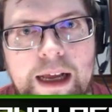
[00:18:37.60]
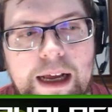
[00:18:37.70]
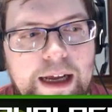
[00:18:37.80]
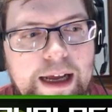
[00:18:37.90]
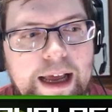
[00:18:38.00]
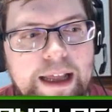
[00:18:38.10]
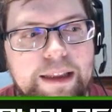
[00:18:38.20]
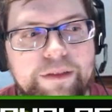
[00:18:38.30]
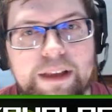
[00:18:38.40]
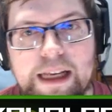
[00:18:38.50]

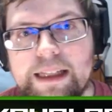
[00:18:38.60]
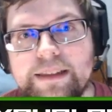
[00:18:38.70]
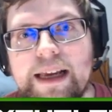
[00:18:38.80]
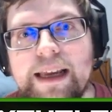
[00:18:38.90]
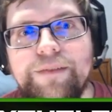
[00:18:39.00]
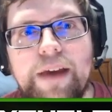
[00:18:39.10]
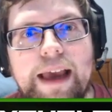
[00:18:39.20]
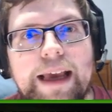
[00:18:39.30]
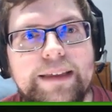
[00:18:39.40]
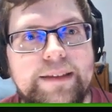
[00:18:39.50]
And in the second
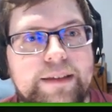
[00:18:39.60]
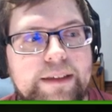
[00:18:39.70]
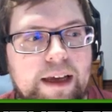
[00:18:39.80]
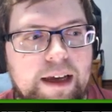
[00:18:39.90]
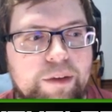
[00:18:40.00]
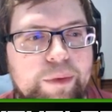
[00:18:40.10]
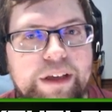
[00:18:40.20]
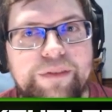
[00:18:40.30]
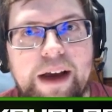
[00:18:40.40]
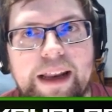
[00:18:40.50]
phase, when
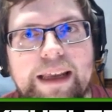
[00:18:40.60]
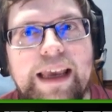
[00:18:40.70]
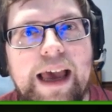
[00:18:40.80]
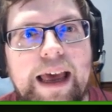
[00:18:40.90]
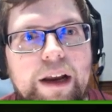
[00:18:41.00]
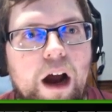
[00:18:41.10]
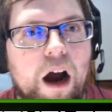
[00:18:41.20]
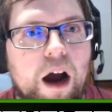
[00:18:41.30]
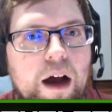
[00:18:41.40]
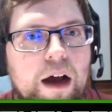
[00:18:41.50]
you fight it again,
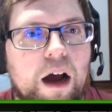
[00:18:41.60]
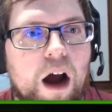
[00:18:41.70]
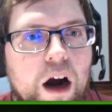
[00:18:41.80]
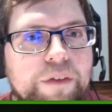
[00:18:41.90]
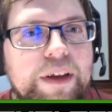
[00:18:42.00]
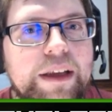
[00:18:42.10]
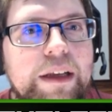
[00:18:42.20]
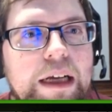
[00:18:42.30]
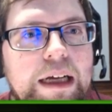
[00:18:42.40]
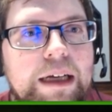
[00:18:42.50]

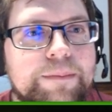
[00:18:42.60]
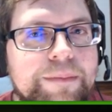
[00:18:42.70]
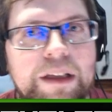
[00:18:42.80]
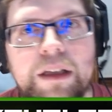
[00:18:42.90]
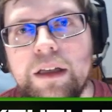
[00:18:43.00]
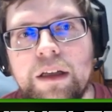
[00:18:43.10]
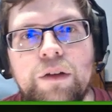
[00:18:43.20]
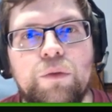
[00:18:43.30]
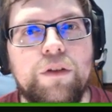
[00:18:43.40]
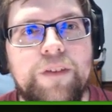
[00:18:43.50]
Arvin
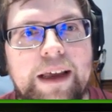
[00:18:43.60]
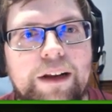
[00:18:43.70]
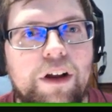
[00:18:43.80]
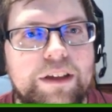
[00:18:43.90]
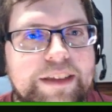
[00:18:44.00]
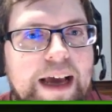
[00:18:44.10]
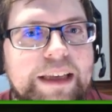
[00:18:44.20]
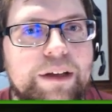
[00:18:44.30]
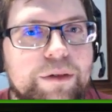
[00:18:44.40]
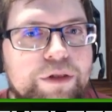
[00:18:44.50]
will fight
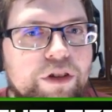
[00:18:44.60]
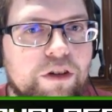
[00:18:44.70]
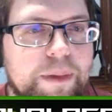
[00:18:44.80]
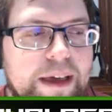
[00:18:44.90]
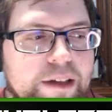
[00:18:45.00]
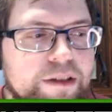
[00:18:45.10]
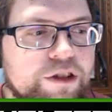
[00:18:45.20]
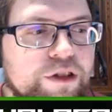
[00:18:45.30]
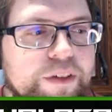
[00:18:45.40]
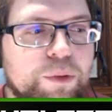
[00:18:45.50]
alongside you, so it'll be a
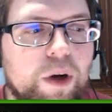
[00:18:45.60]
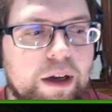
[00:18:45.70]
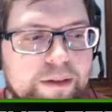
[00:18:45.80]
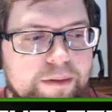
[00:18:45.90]
2v1.